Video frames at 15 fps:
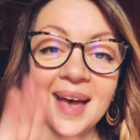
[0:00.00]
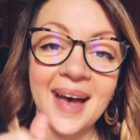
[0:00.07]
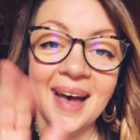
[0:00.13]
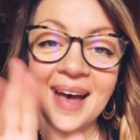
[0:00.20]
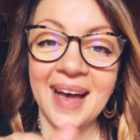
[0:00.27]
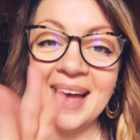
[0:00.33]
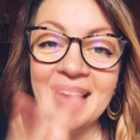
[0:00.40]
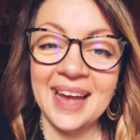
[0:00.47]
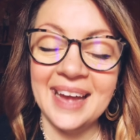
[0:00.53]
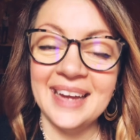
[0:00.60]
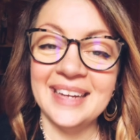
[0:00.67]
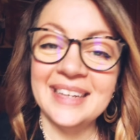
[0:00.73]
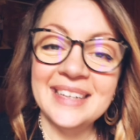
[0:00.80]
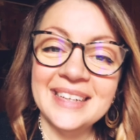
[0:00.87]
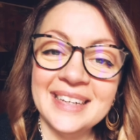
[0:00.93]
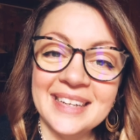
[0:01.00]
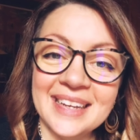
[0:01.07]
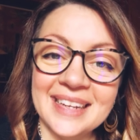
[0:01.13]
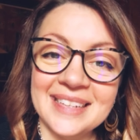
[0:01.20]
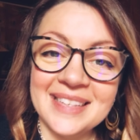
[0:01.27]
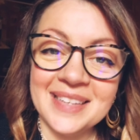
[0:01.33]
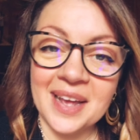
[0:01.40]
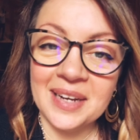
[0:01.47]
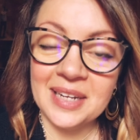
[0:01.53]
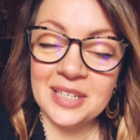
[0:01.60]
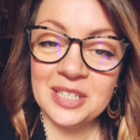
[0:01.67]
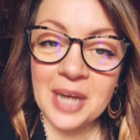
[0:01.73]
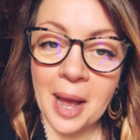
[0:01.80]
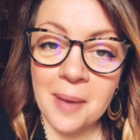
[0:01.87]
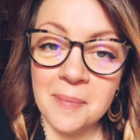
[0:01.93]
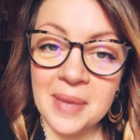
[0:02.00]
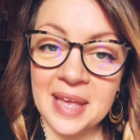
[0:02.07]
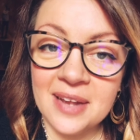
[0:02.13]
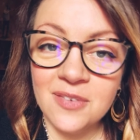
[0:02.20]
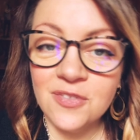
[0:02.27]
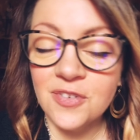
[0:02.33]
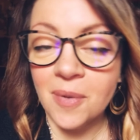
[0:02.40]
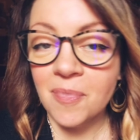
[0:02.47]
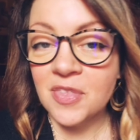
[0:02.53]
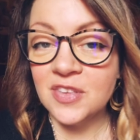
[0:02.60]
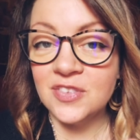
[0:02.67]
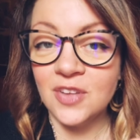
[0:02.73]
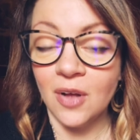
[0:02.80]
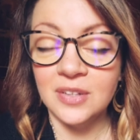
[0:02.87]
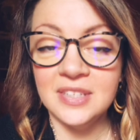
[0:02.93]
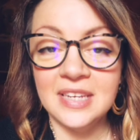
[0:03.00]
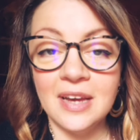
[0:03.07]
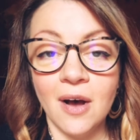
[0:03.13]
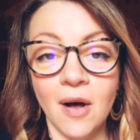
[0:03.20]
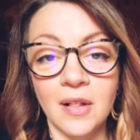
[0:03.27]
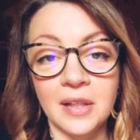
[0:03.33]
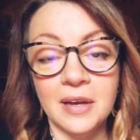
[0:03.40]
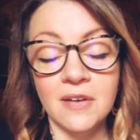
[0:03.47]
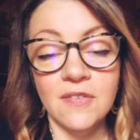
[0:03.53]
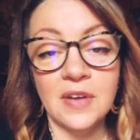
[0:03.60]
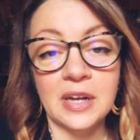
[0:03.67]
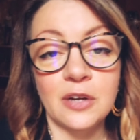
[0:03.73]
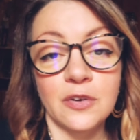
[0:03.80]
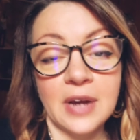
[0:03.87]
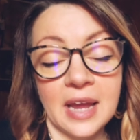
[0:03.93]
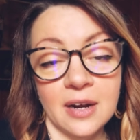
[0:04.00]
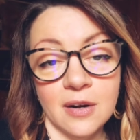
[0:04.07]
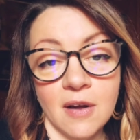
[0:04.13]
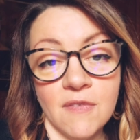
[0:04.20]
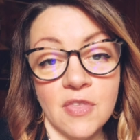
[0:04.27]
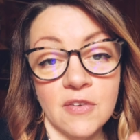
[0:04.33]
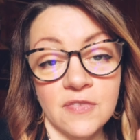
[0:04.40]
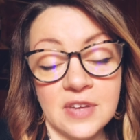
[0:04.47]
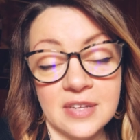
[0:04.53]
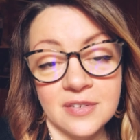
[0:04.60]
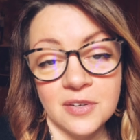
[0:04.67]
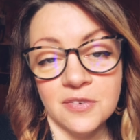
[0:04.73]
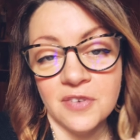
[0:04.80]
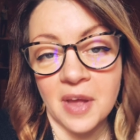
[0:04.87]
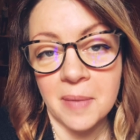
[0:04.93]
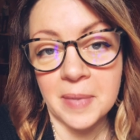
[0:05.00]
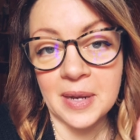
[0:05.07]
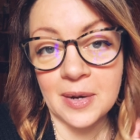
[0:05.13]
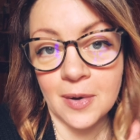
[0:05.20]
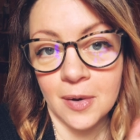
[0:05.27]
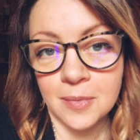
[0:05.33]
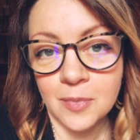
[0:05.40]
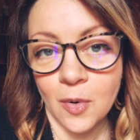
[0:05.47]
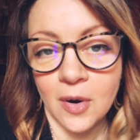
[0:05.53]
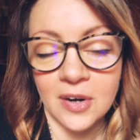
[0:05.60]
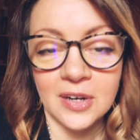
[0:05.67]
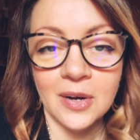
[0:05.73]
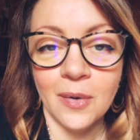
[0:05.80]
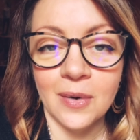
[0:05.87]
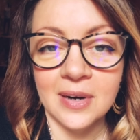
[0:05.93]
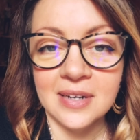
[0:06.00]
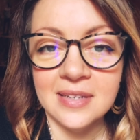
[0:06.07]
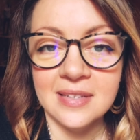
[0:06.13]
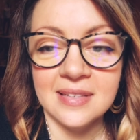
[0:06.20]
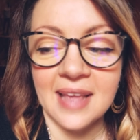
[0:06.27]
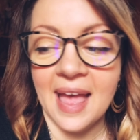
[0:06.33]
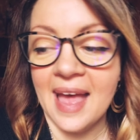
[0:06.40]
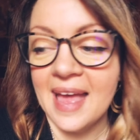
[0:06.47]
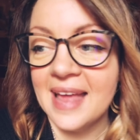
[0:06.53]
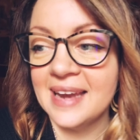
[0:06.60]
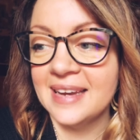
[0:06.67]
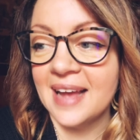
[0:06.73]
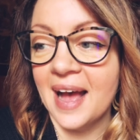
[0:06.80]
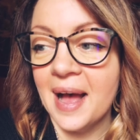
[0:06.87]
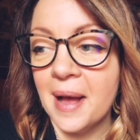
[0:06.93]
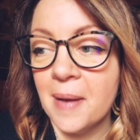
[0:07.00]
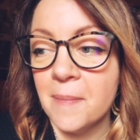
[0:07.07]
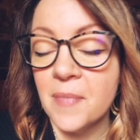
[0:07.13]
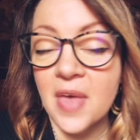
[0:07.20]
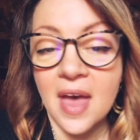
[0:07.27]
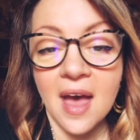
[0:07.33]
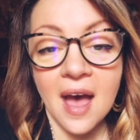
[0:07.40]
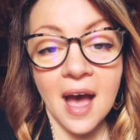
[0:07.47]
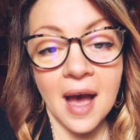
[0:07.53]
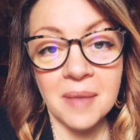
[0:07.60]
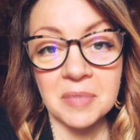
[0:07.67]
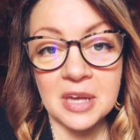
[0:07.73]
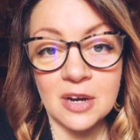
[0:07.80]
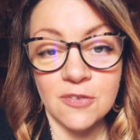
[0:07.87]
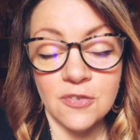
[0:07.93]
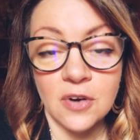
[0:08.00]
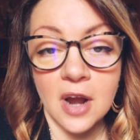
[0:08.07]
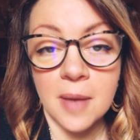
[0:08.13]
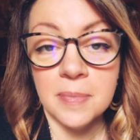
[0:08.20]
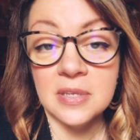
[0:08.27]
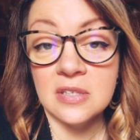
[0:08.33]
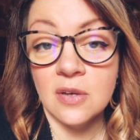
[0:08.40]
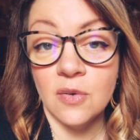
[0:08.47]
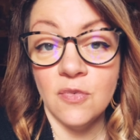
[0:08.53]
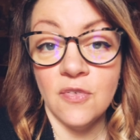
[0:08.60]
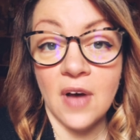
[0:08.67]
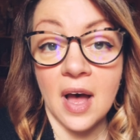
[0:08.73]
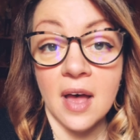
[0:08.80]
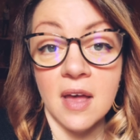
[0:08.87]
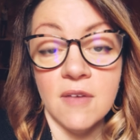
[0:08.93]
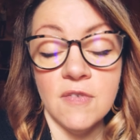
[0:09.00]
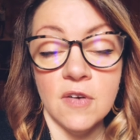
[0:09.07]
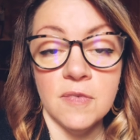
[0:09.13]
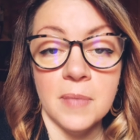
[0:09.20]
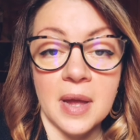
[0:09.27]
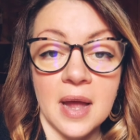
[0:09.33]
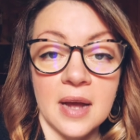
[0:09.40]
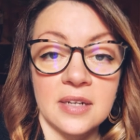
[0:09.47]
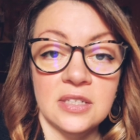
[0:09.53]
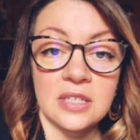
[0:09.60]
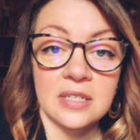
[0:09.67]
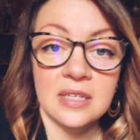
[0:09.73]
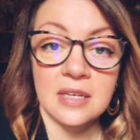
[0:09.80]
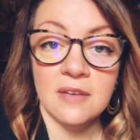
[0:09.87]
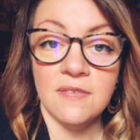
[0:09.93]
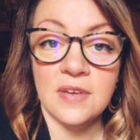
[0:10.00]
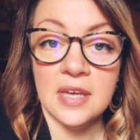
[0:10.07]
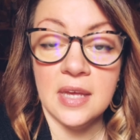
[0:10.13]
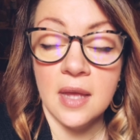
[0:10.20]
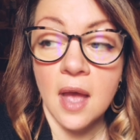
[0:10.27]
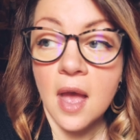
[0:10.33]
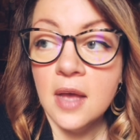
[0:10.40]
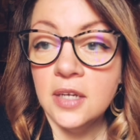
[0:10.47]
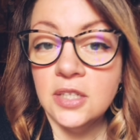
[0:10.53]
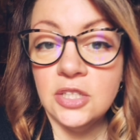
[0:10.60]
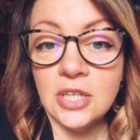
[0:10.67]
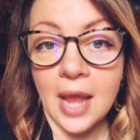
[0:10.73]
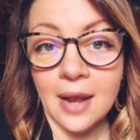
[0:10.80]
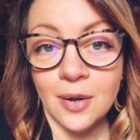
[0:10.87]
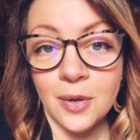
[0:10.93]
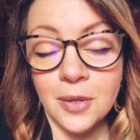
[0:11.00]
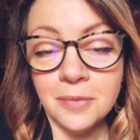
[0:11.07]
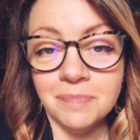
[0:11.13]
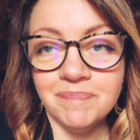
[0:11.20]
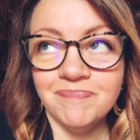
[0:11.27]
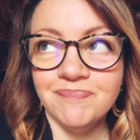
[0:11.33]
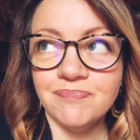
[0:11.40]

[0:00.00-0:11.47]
Hi, it's Sunny Chapman from the Salty Olive and creator of the Feast or Famine No More course. And I'm here for episode 5 of my IGTV channel.